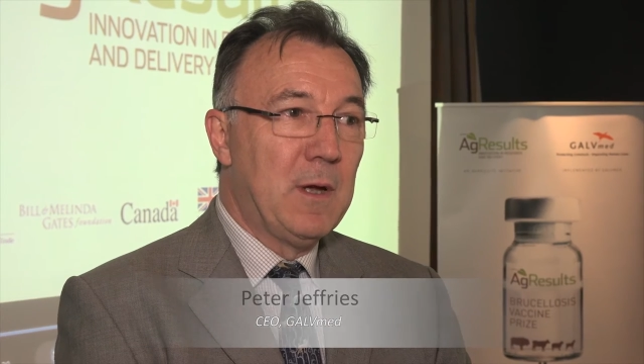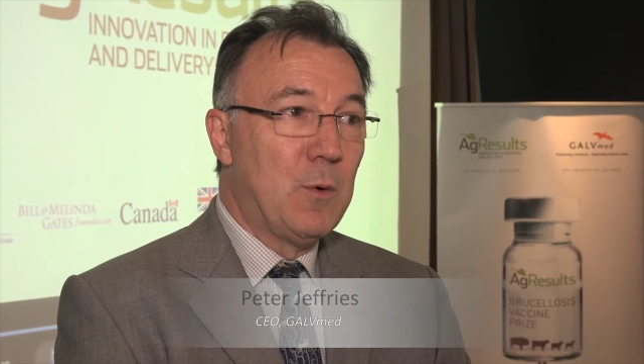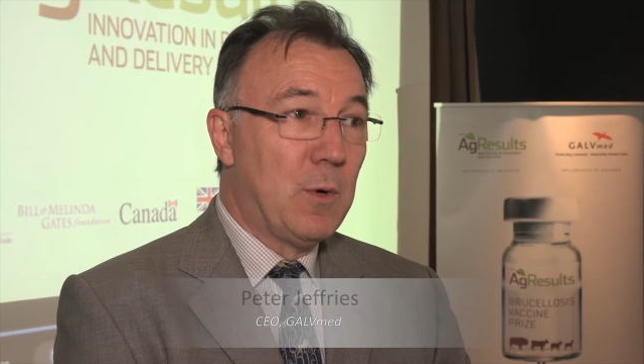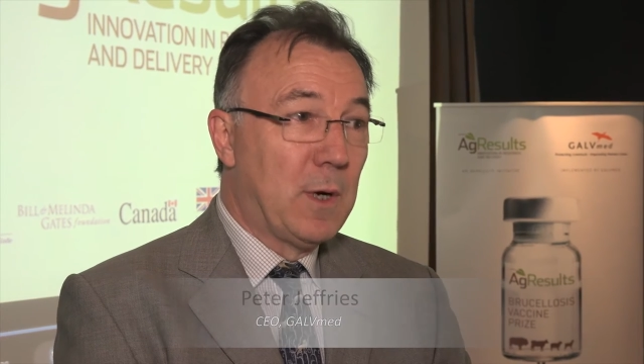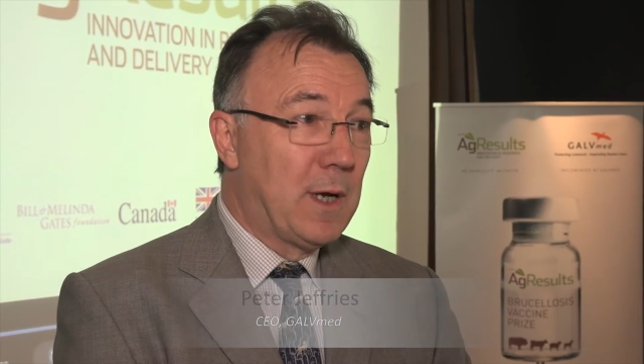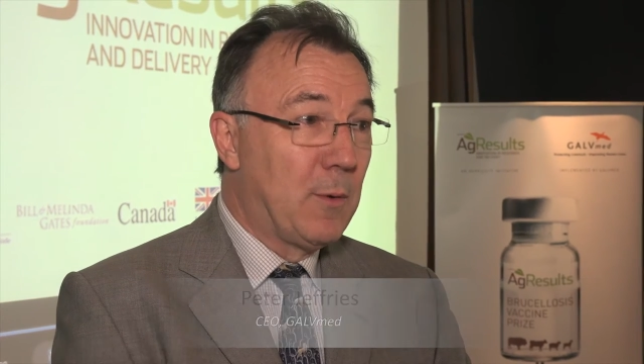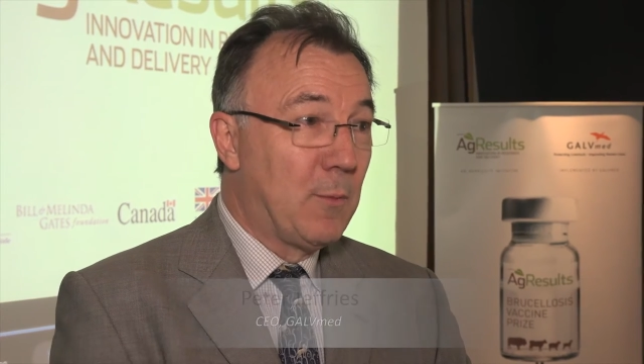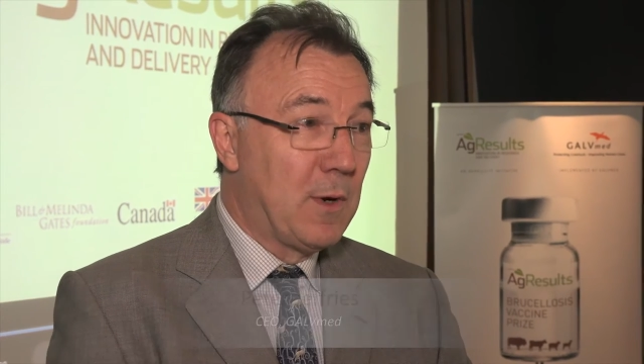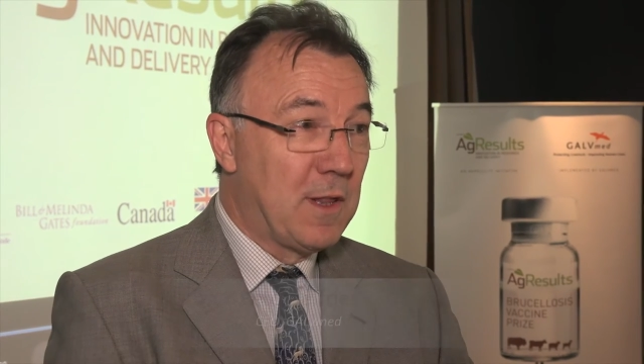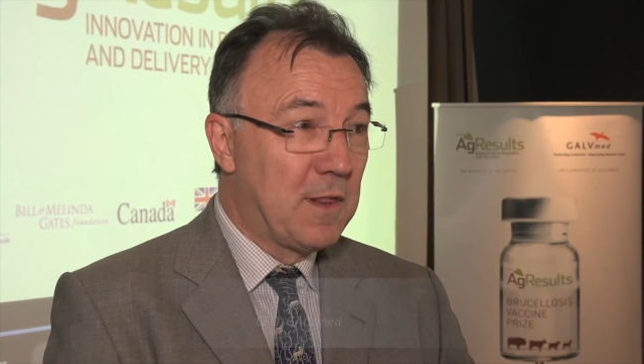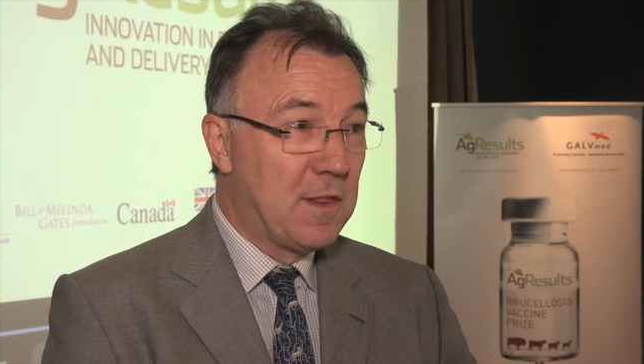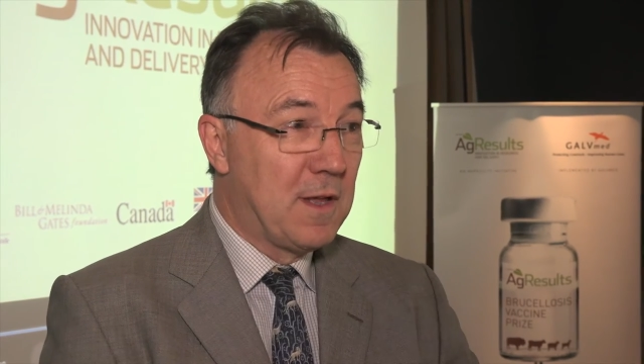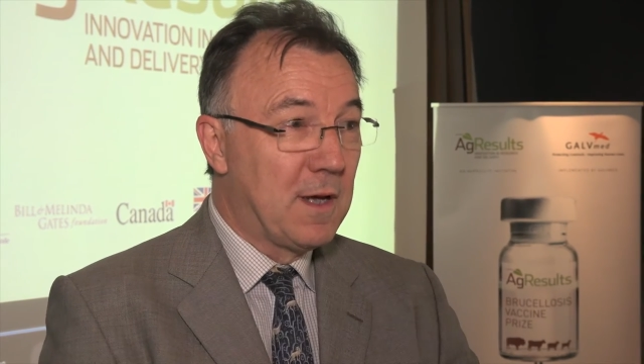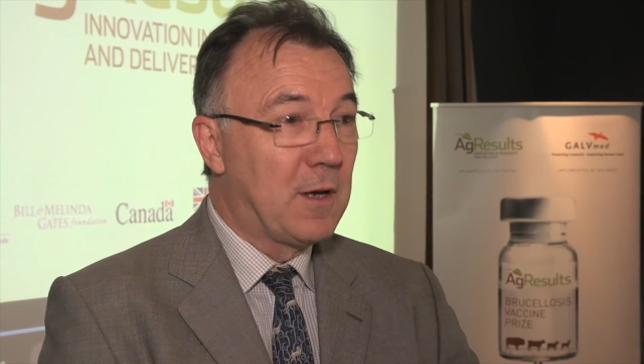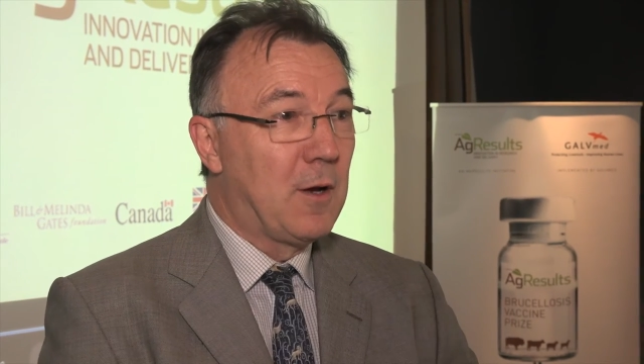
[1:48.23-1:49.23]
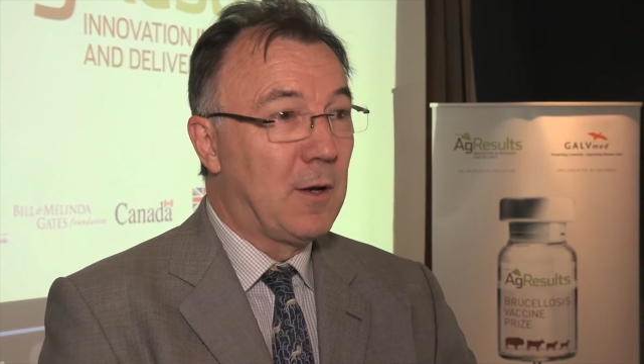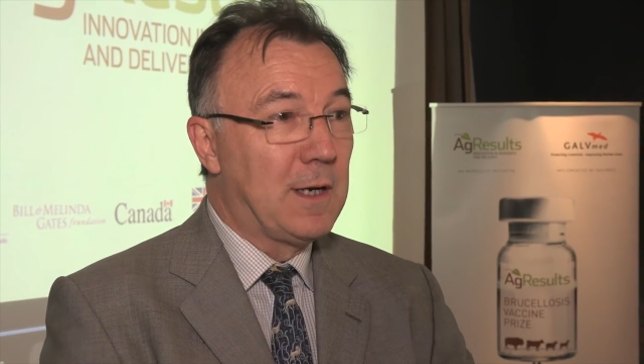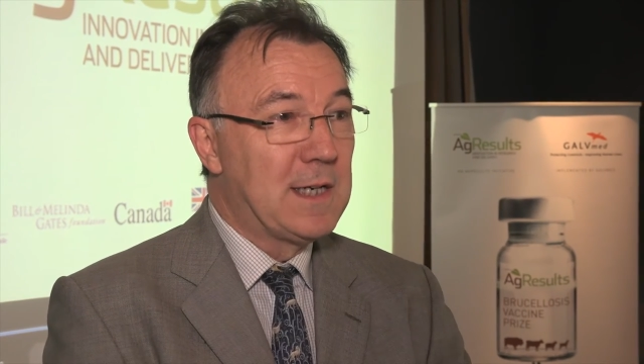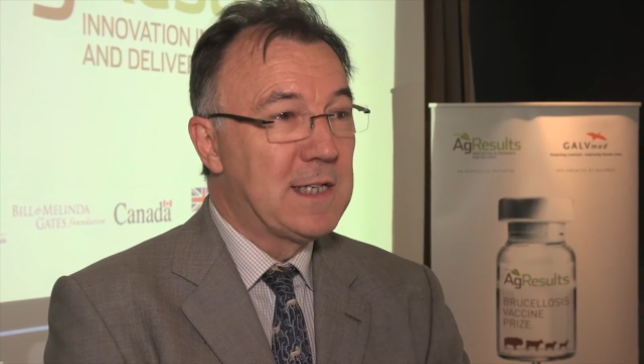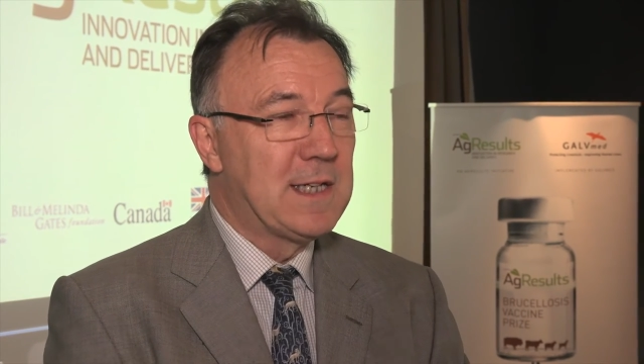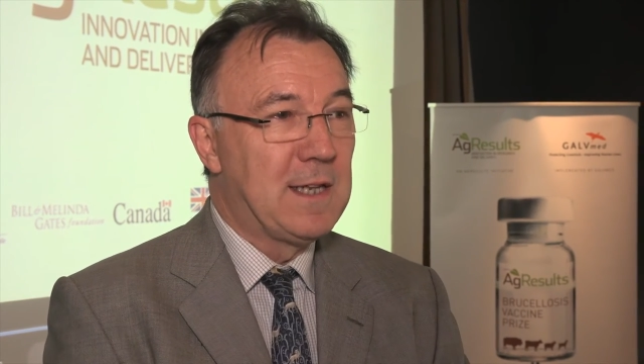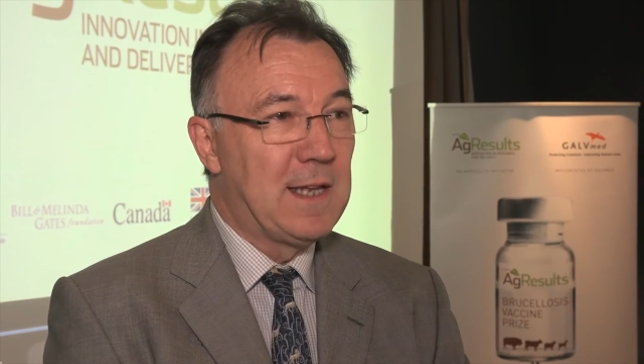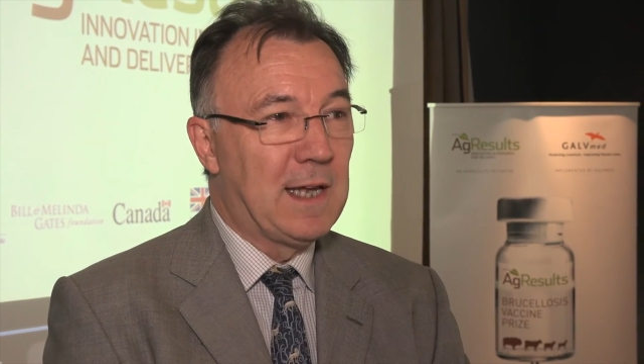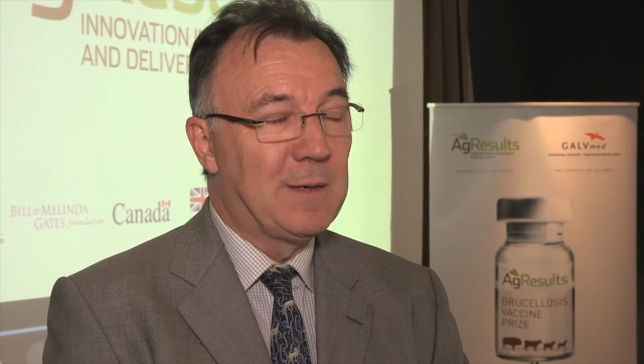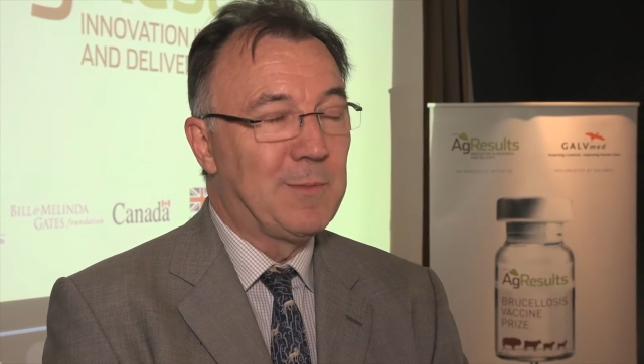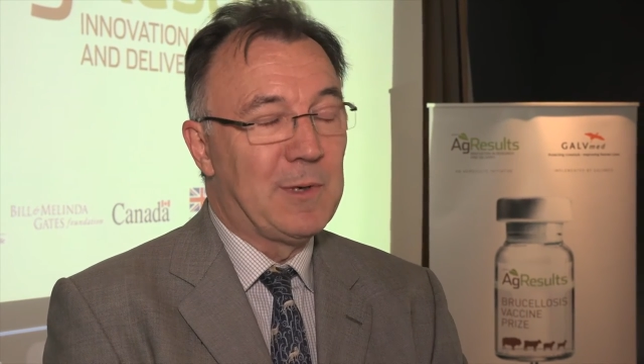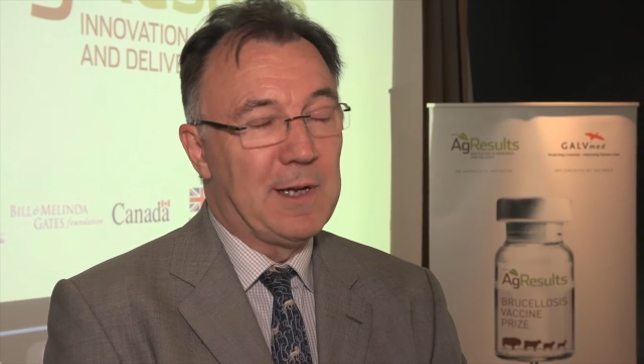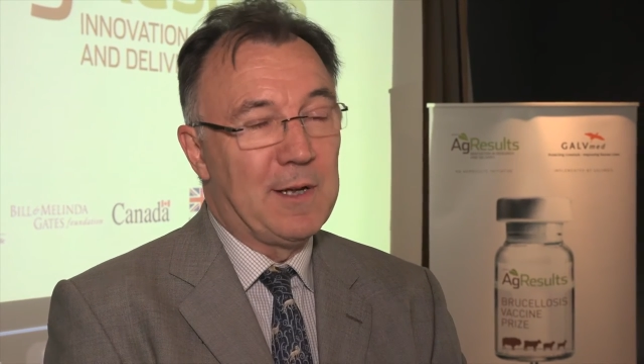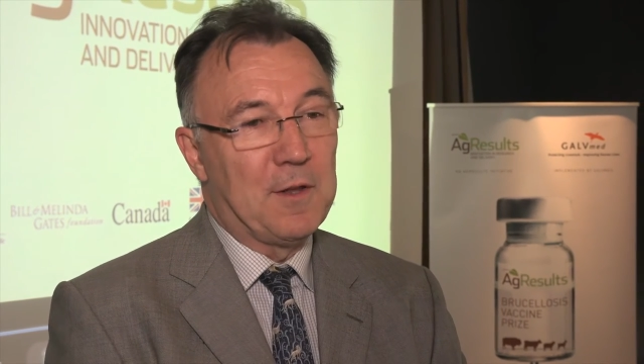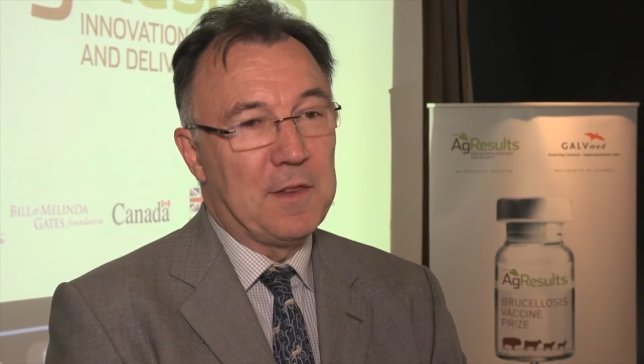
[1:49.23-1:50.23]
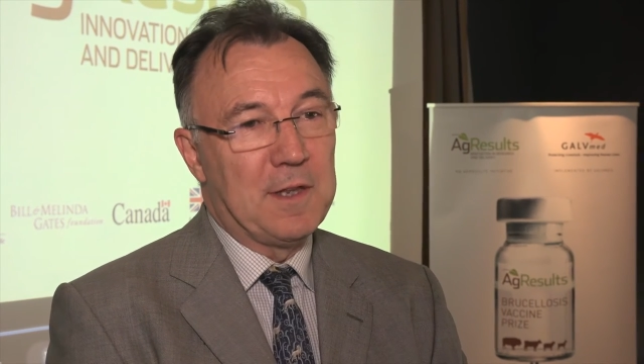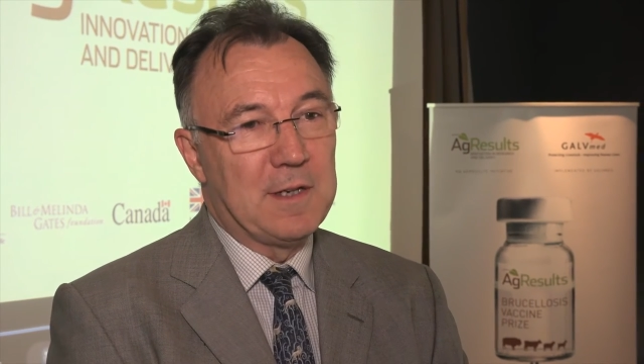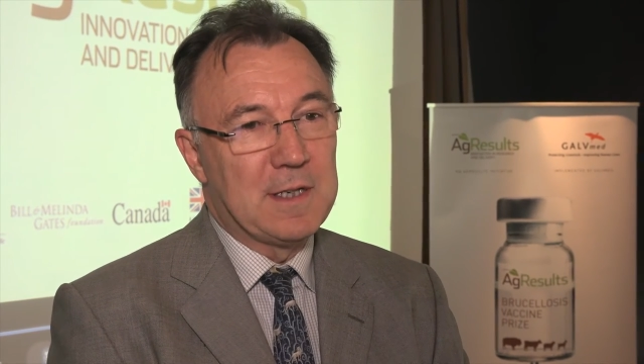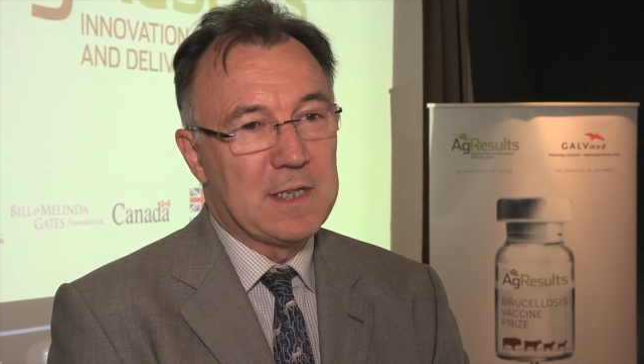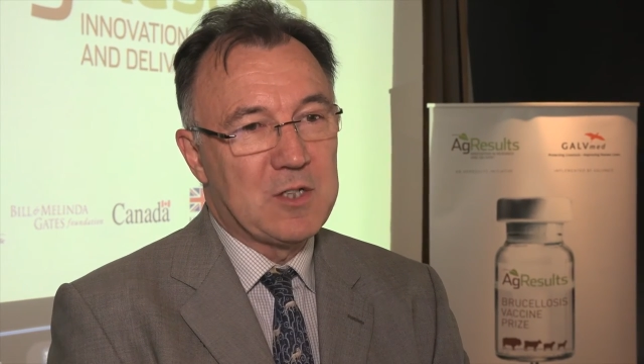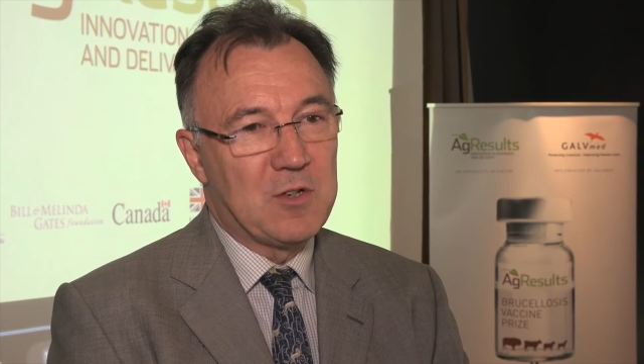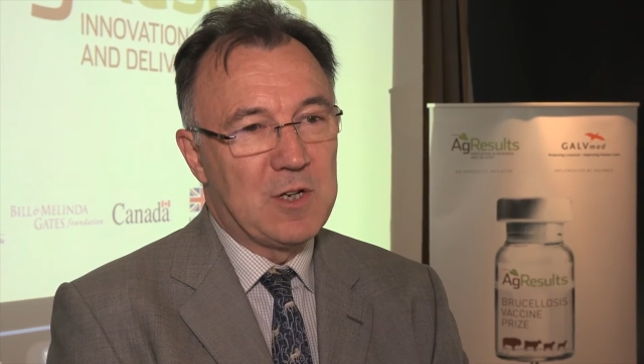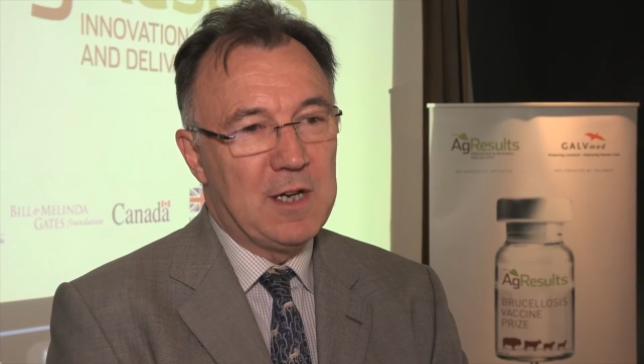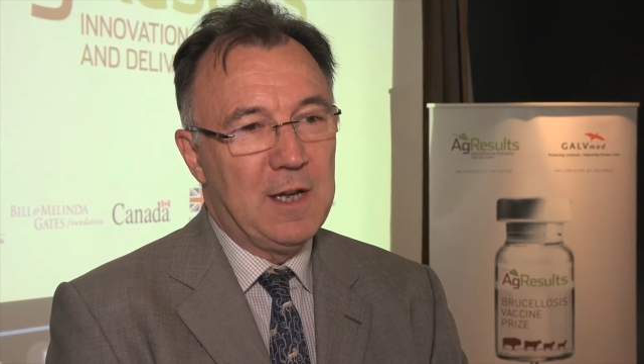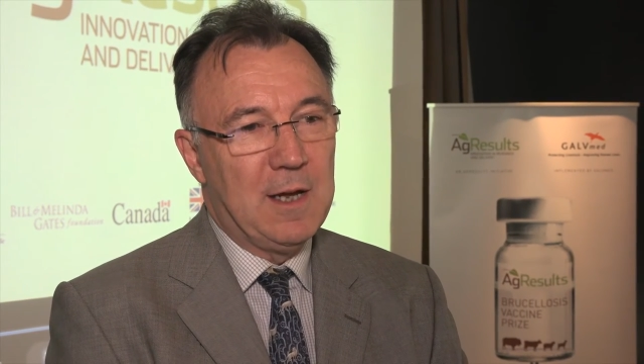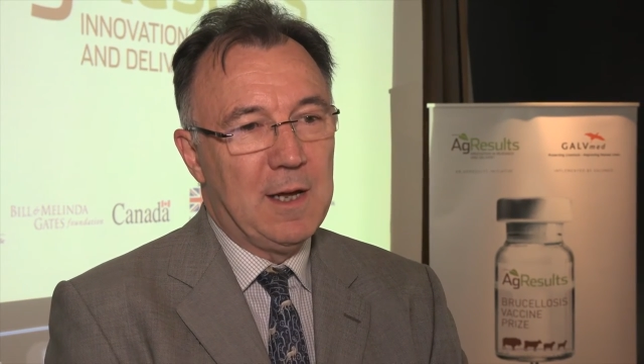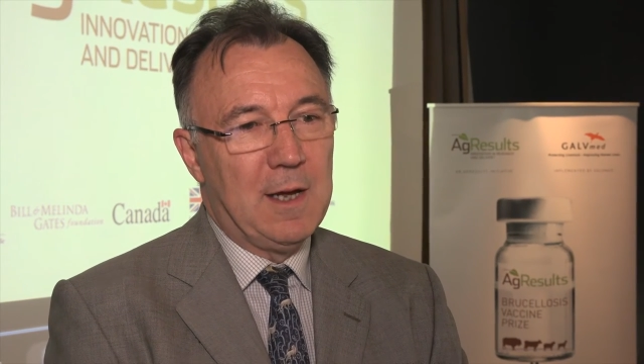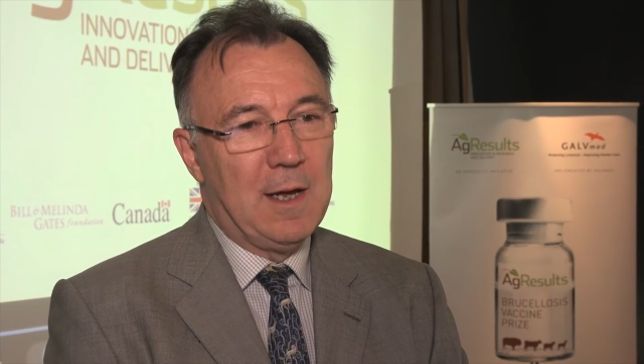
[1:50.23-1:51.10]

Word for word: working with uh, colleagues in the animal health industry